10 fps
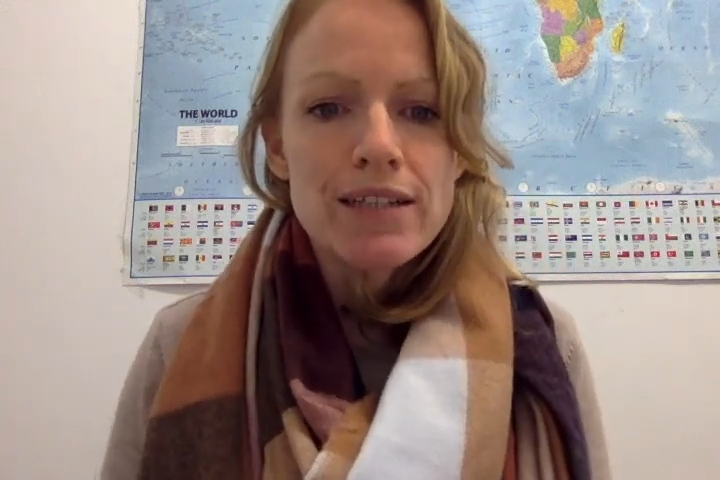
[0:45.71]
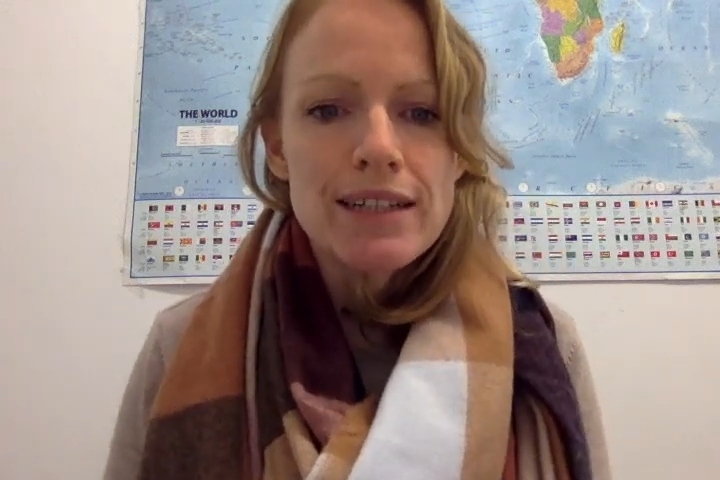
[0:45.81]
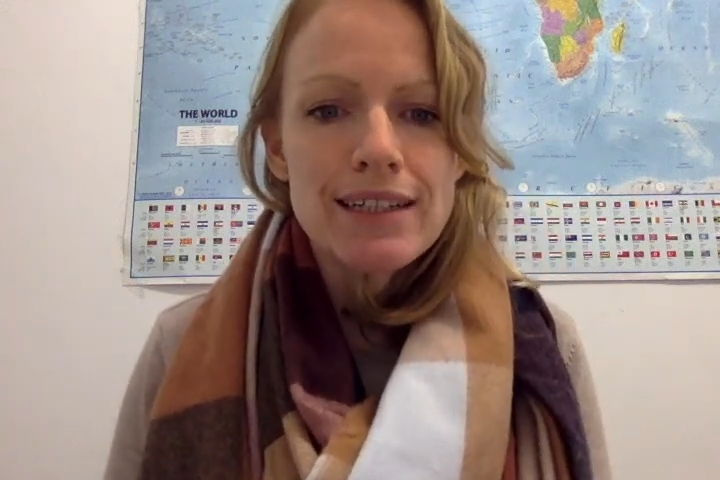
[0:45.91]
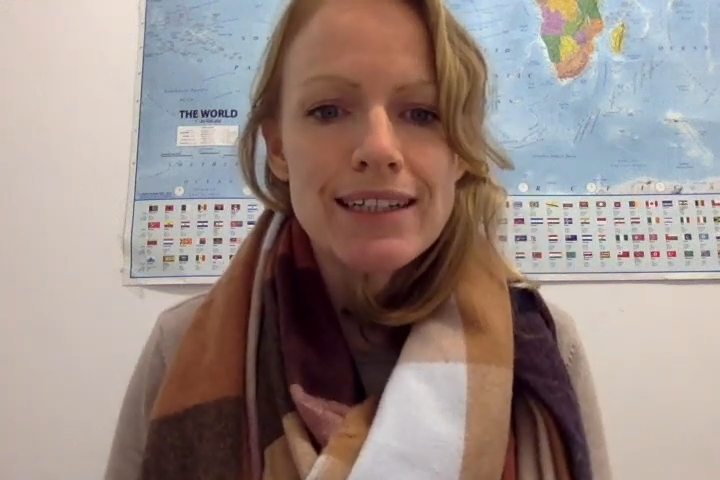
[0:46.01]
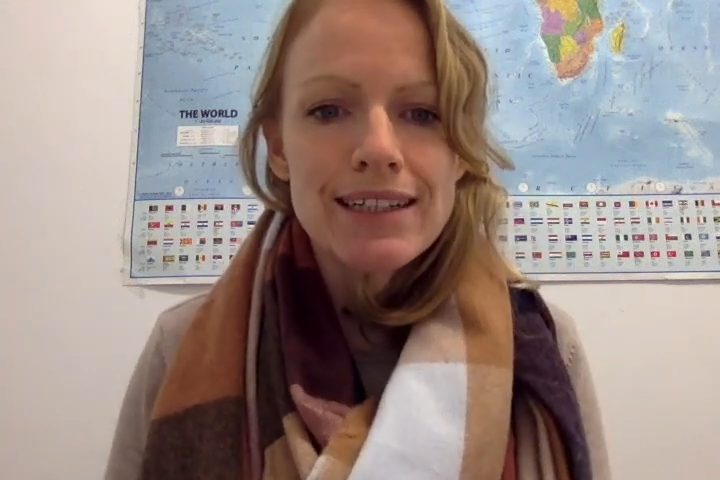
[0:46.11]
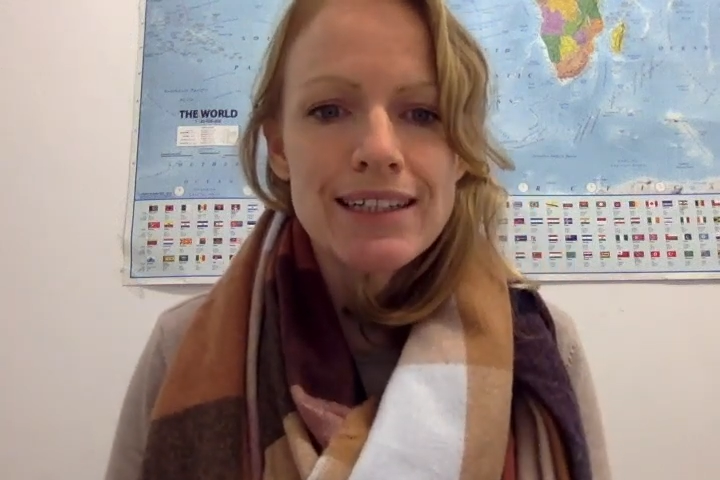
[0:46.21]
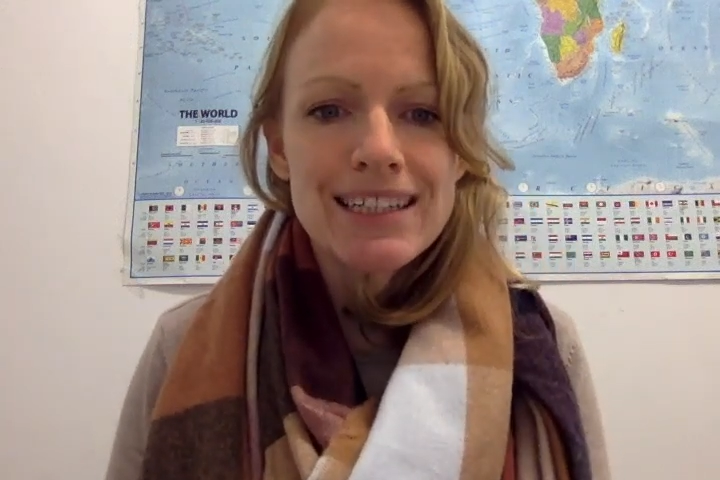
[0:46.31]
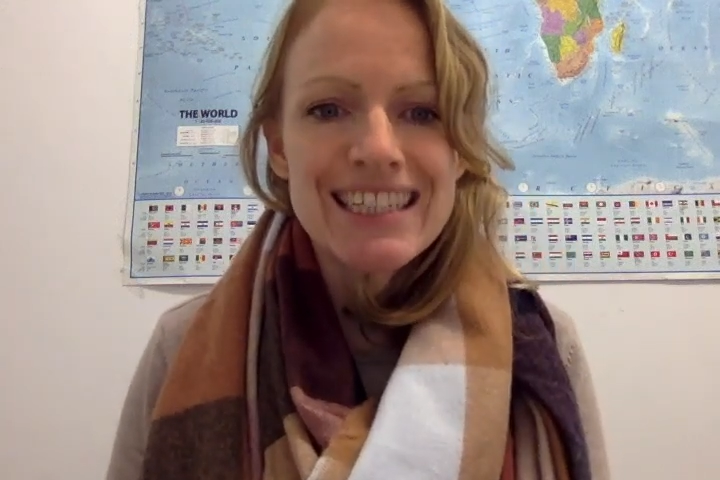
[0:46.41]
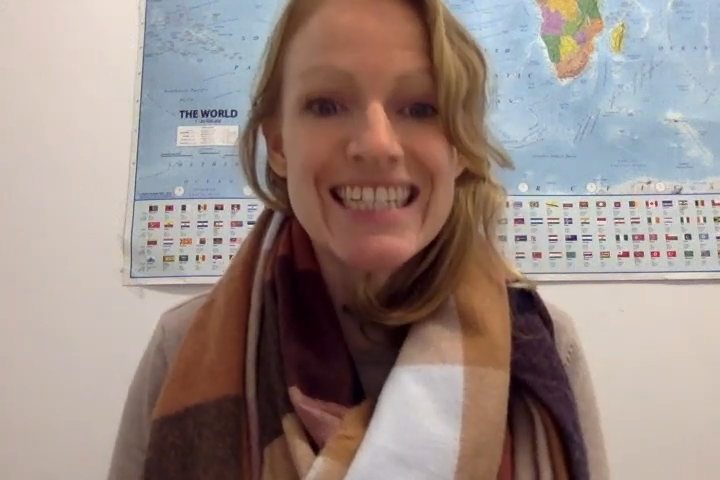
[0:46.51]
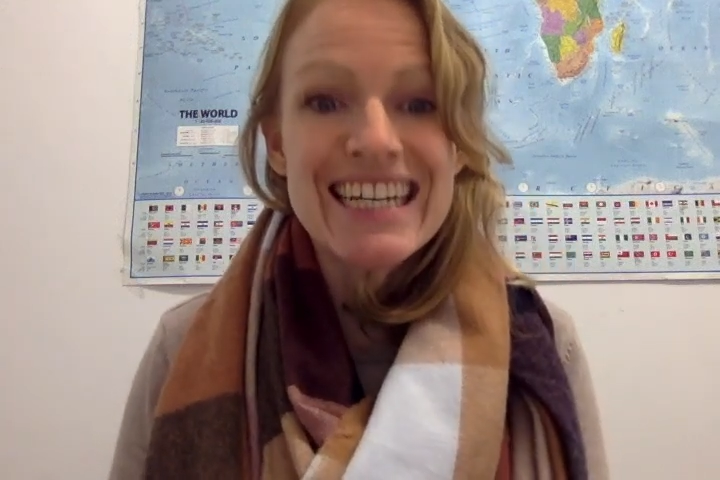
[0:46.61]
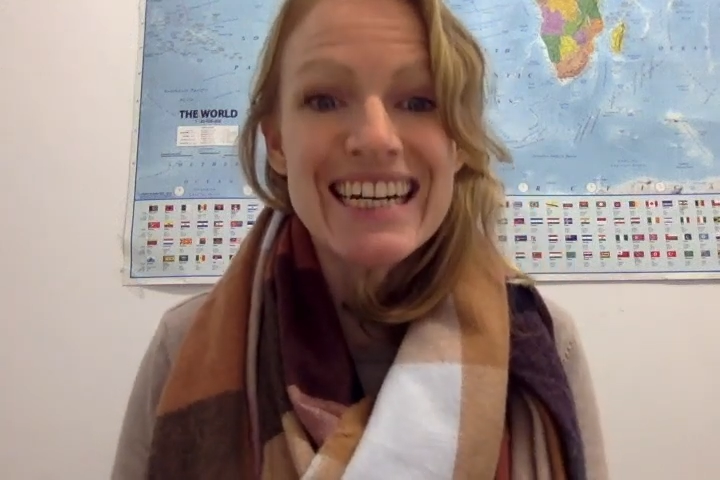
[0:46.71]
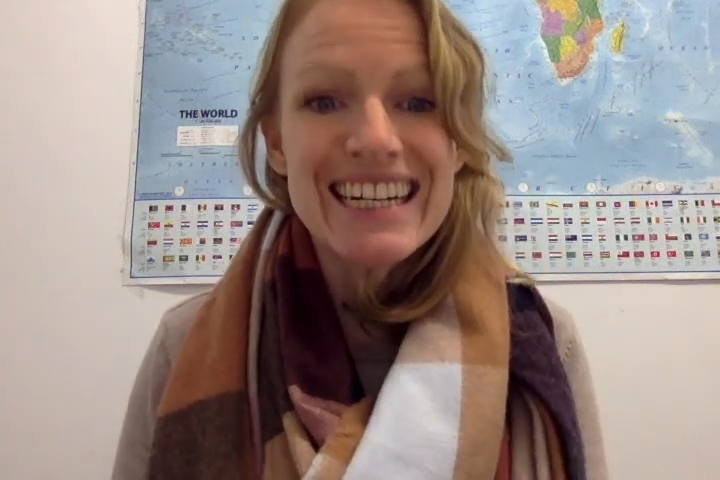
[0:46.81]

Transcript: to t.